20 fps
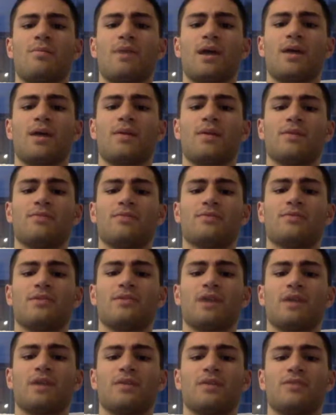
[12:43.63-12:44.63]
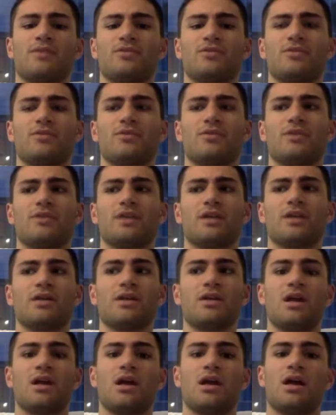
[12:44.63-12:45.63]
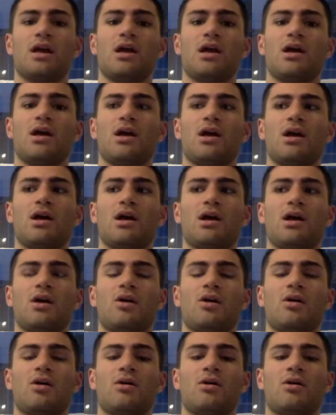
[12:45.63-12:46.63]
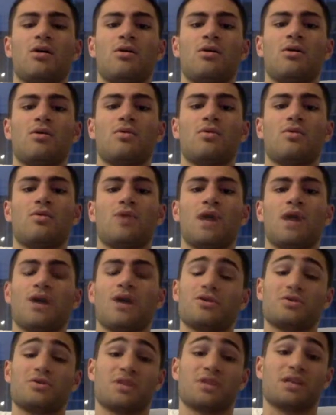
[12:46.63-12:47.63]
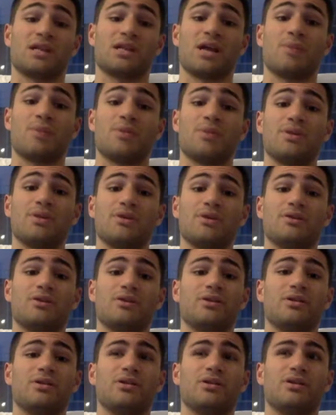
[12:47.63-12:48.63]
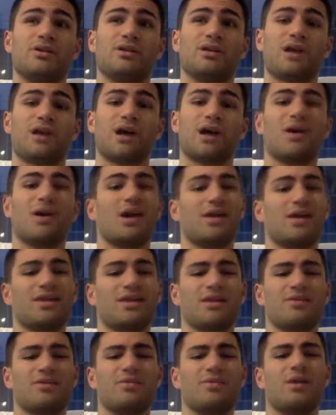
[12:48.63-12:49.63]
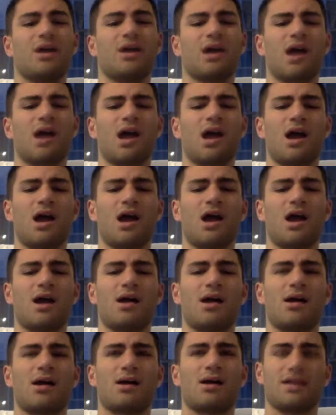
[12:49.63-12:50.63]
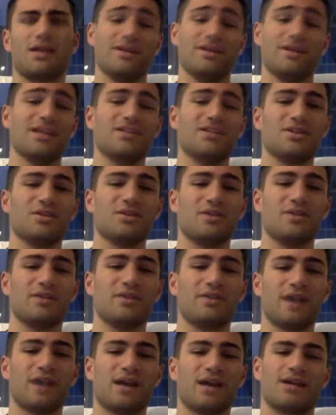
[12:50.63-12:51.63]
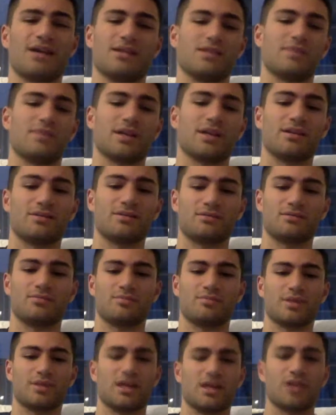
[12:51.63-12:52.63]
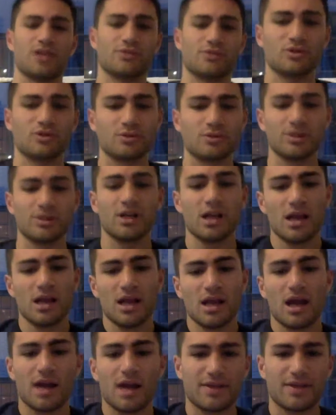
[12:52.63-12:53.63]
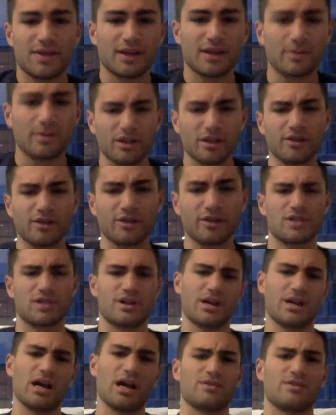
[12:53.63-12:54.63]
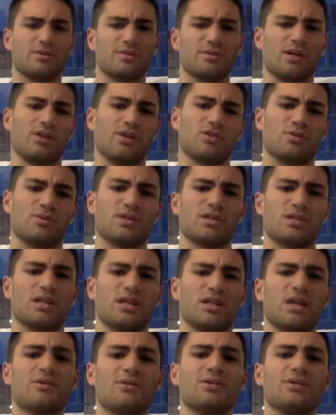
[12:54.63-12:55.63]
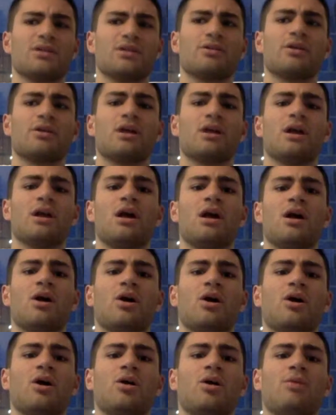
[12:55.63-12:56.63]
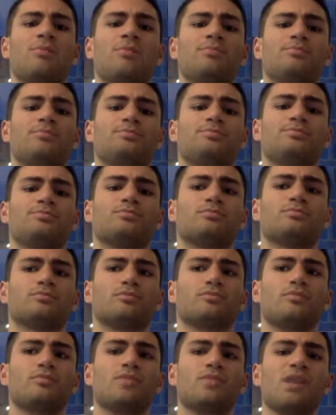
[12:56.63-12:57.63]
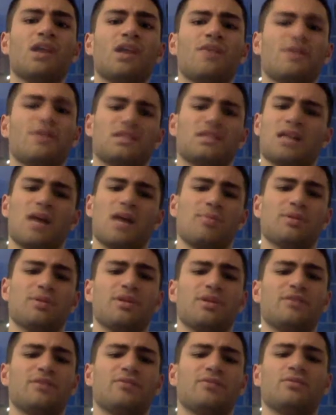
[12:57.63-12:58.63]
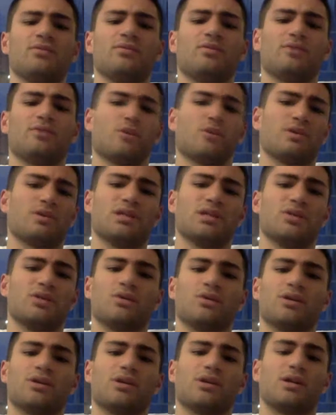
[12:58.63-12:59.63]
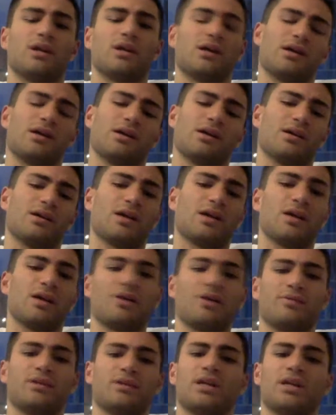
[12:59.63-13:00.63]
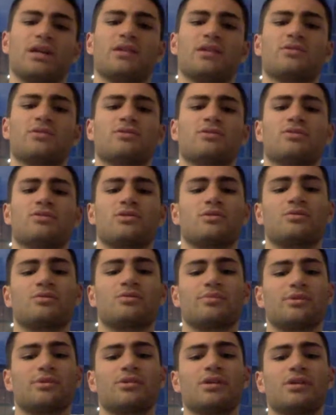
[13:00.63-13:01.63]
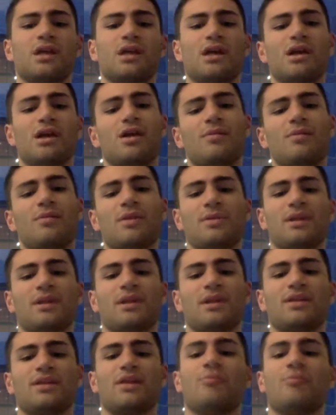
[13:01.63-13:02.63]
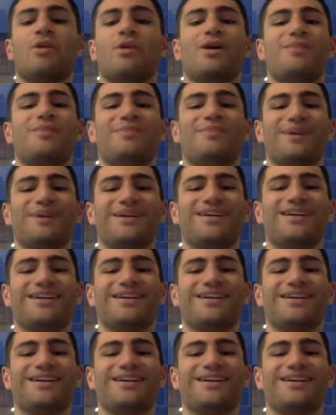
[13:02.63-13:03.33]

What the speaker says: and lift the trophy again. Uh, I also think Napoli could. I think it would. Even as a Juve, this might be controversial, but I think it'd be good for Serie A if someone else wins the title this year. Um, if it's Napoli, Fiorentina, or I really hate Inter, so but maybe not them. But